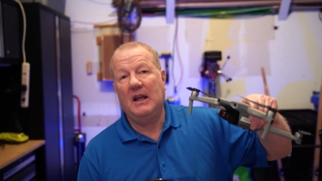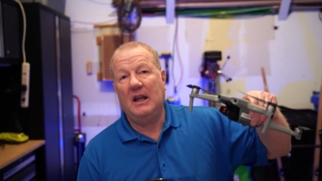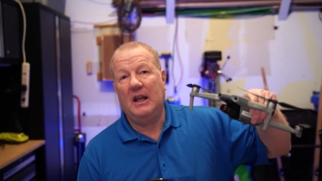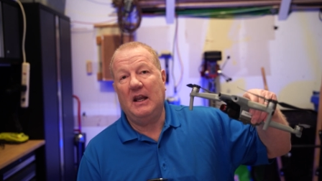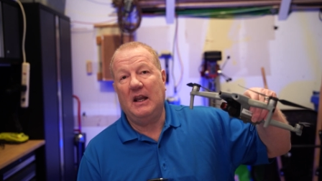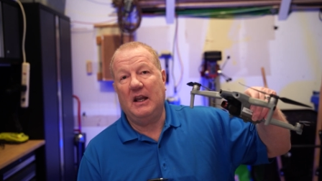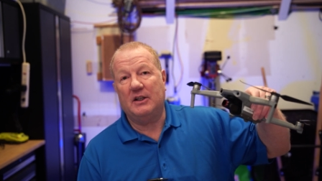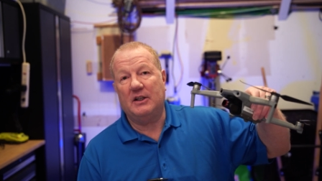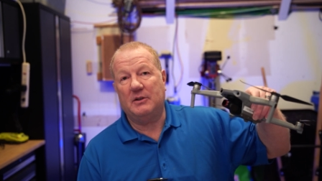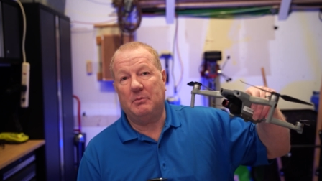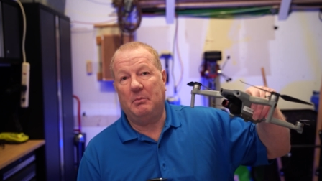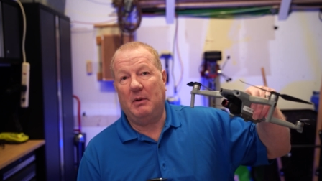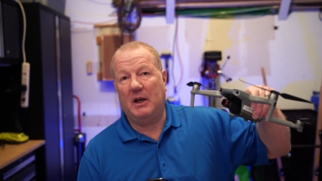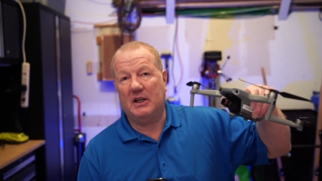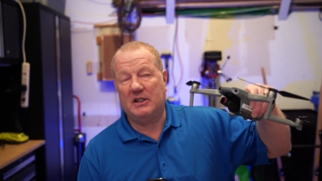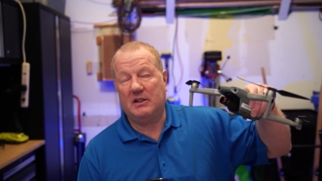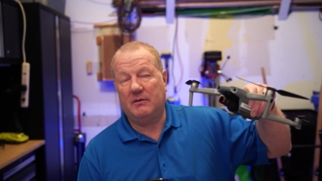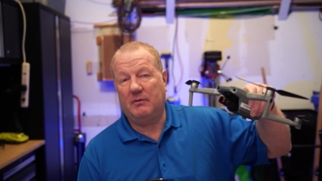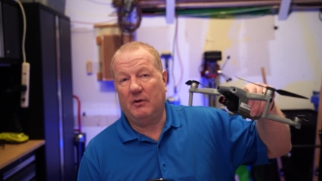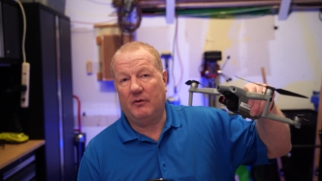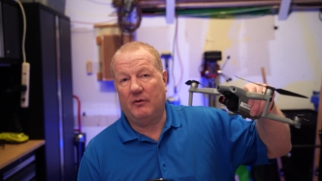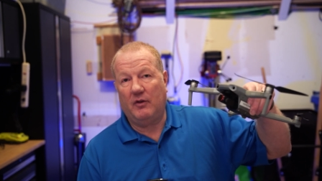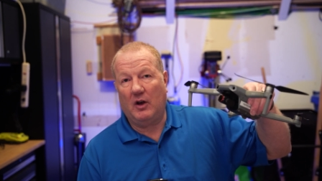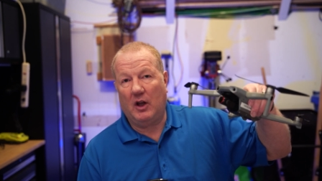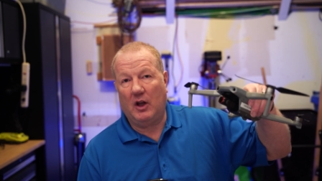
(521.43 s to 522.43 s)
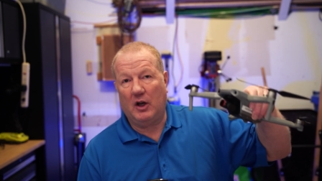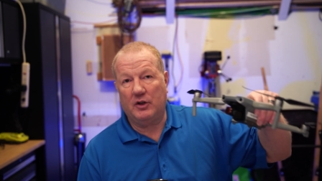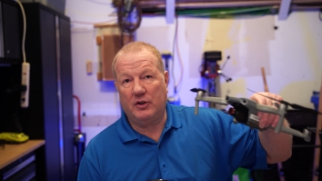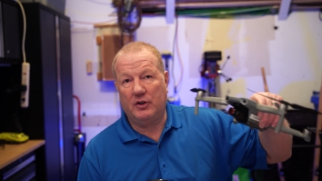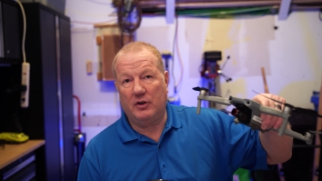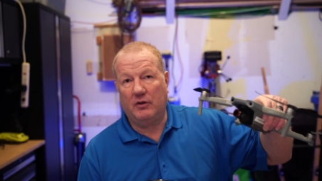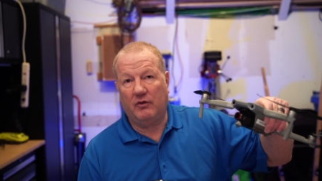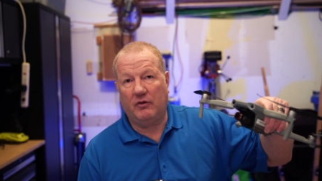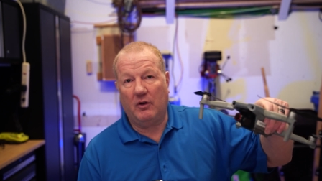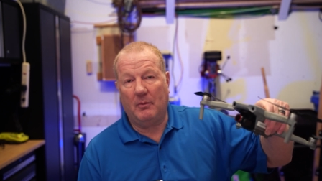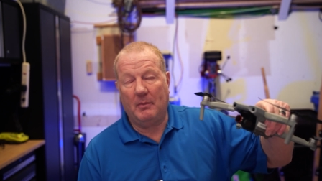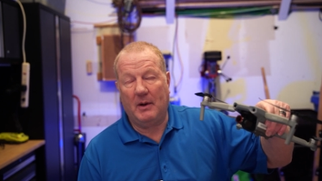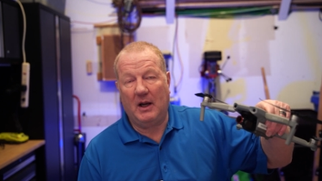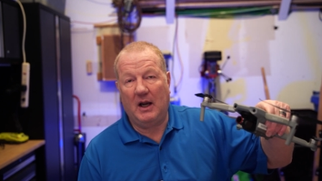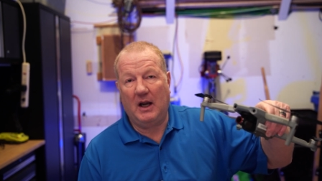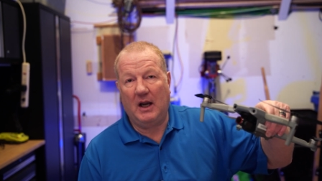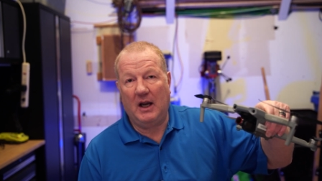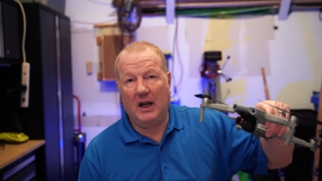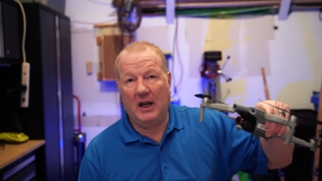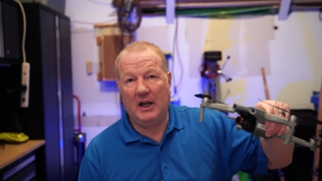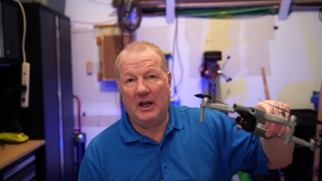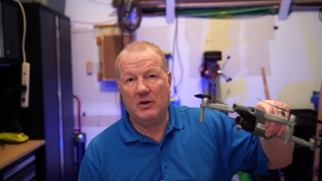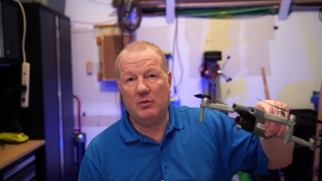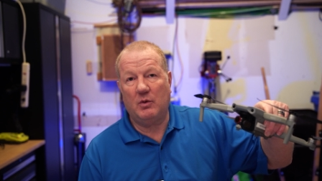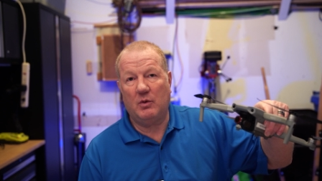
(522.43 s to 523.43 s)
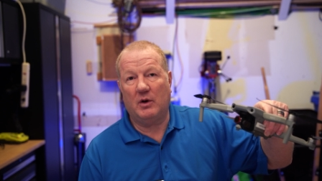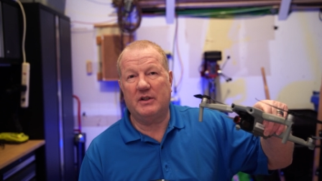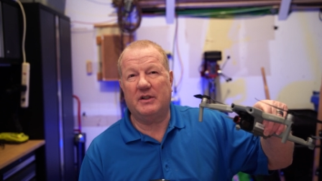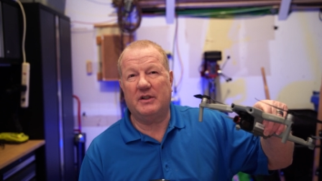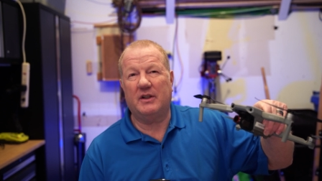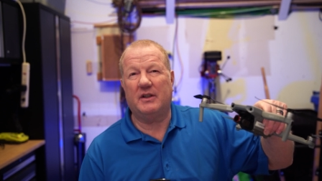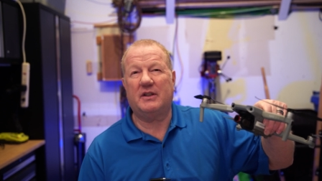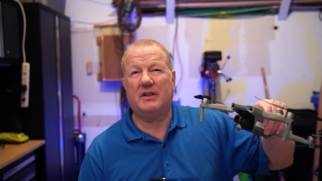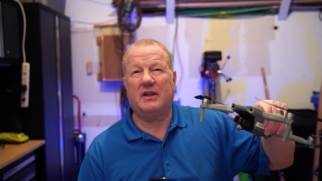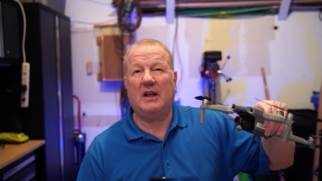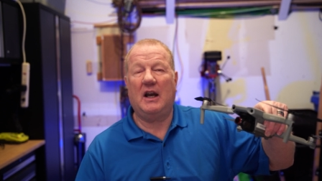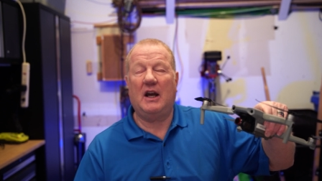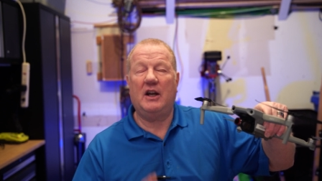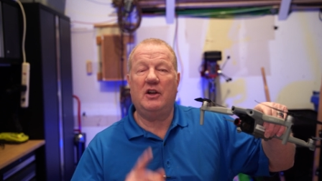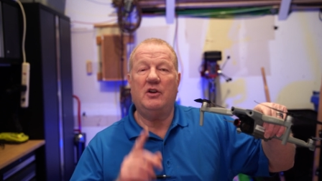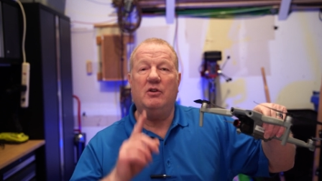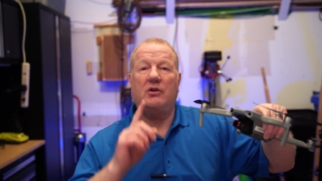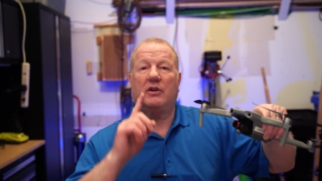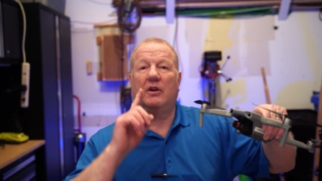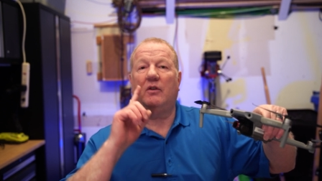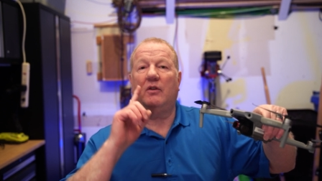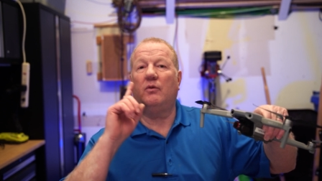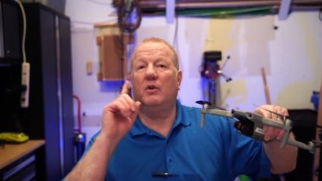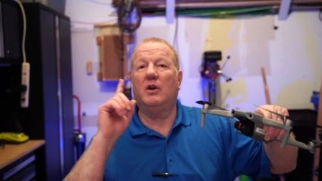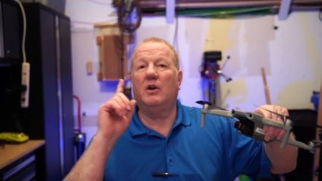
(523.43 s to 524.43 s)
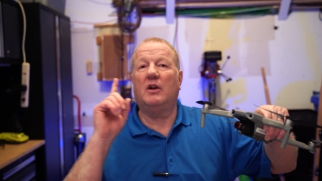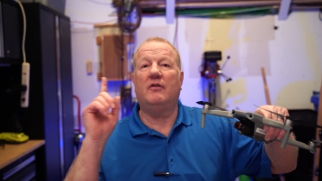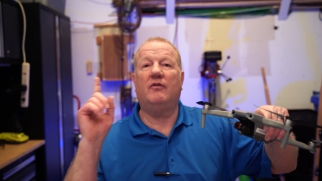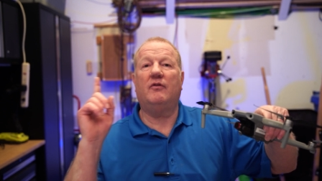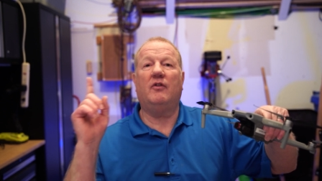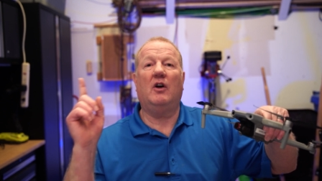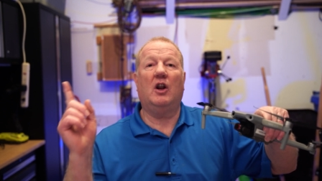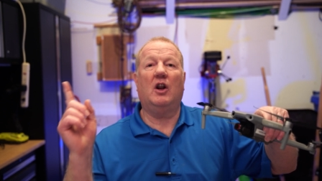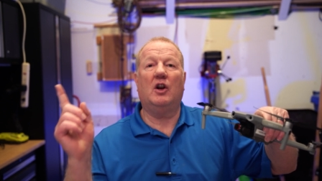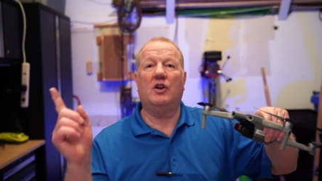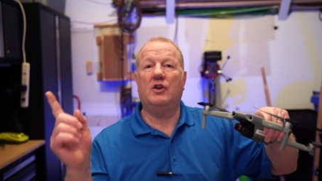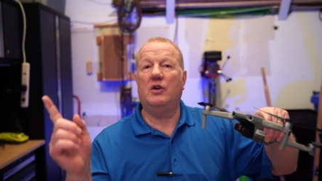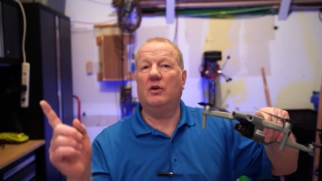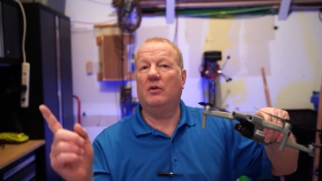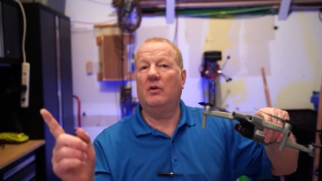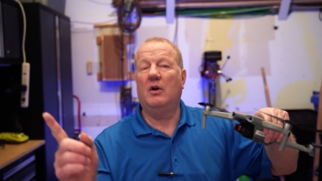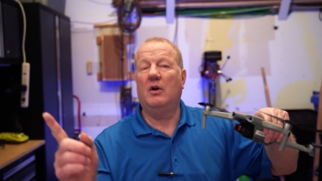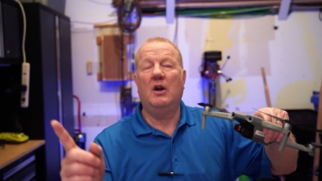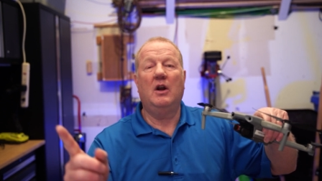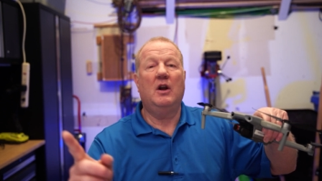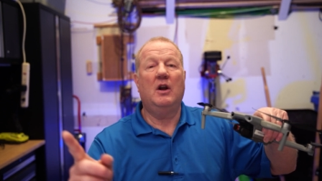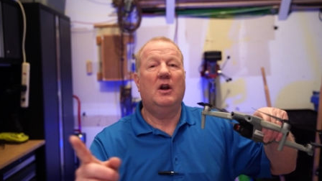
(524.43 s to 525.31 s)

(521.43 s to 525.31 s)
It's best if it follows you from behind, whereas the Skydio can really follow you